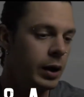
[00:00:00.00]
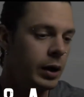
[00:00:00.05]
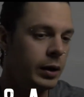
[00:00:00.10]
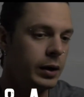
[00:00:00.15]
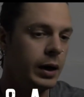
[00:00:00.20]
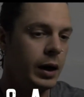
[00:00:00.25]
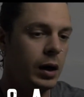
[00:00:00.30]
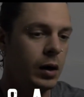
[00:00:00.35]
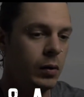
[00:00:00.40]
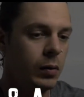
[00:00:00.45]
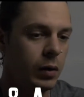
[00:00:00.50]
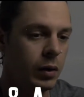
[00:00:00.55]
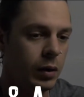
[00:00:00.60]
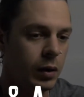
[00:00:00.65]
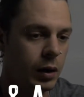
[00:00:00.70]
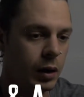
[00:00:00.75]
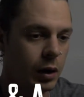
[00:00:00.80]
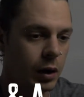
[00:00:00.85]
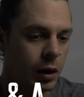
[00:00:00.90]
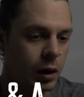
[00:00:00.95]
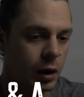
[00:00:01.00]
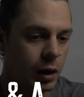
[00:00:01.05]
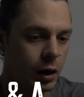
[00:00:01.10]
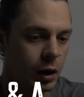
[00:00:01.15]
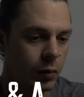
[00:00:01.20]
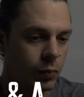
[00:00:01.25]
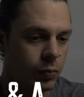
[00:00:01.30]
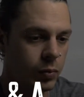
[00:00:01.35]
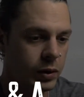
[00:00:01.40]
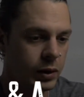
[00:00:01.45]
Now,
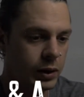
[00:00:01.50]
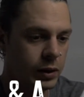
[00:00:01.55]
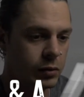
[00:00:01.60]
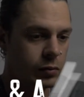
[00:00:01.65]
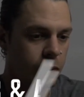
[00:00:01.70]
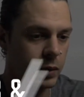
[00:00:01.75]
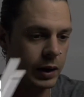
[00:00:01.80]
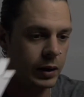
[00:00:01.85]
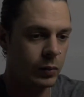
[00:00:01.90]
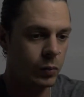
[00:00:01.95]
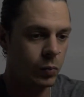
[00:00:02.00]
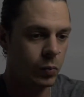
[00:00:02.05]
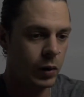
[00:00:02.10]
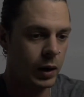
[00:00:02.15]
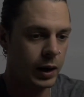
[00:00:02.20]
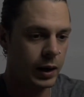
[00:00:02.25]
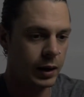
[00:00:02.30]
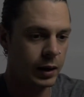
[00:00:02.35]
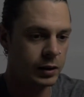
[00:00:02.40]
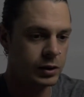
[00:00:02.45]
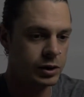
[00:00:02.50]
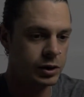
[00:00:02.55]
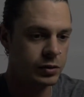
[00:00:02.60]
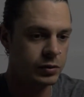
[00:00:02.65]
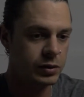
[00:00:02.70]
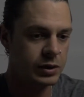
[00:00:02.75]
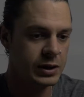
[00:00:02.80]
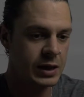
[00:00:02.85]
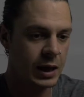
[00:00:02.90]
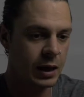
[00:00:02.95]
a really great way
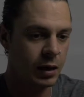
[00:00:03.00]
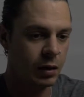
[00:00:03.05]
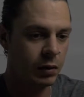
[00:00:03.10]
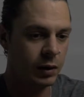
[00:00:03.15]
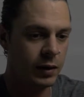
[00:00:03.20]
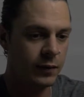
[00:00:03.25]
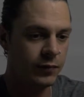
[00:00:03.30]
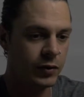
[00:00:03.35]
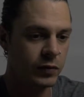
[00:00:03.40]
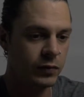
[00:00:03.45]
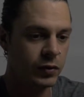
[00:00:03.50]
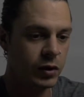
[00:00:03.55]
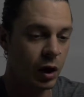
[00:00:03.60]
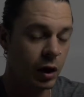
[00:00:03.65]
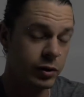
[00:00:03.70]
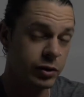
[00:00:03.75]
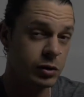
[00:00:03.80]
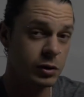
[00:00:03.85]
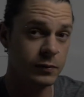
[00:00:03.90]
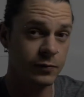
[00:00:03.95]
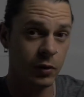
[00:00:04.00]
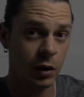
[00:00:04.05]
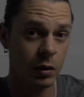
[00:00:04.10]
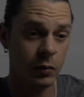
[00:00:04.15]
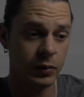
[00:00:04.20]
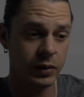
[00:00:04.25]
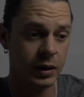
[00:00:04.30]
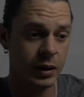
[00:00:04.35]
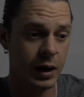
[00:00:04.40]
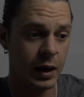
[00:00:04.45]
to tell if you've gone too far
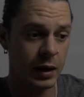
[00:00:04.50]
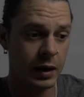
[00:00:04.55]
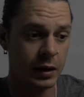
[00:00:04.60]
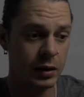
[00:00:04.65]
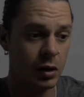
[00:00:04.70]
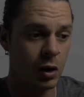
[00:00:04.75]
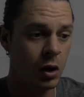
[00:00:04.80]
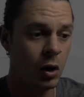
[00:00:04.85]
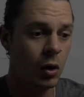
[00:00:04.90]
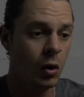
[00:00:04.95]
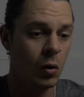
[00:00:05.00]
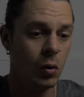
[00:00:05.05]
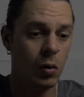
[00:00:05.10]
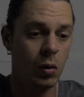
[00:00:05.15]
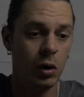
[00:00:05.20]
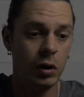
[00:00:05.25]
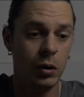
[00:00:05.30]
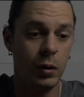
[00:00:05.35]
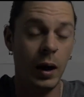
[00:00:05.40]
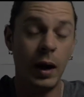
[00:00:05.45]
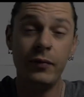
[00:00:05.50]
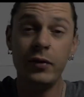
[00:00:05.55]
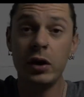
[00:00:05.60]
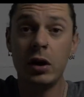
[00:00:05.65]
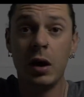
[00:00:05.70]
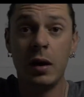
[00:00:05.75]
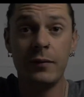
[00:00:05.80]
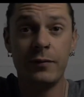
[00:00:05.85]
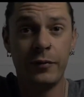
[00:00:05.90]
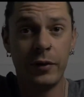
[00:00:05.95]
with an edit or you haven't
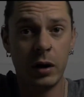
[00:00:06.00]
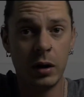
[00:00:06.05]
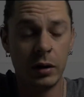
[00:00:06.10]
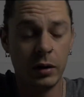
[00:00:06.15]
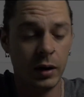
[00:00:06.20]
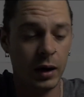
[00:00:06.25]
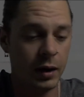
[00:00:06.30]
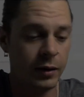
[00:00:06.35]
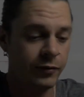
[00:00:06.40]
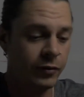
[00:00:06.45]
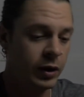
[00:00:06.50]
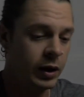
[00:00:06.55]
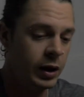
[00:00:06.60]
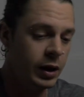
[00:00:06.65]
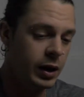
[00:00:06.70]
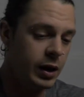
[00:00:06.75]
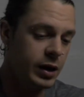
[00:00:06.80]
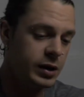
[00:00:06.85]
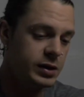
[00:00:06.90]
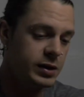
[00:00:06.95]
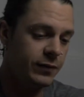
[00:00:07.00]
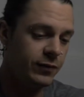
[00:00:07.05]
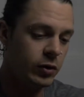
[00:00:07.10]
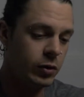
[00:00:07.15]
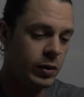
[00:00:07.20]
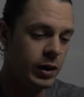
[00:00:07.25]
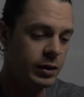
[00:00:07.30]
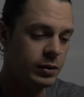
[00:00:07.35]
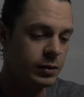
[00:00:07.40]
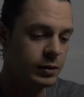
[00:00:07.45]
gone far enough is if you
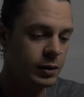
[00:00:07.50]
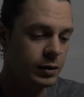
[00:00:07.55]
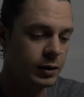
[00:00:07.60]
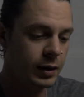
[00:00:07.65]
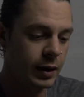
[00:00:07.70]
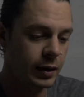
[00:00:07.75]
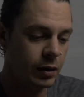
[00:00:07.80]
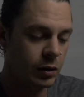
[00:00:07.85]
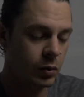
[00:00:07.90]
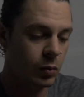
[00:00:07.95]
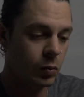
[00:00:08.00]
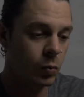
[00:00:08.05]
hit the letter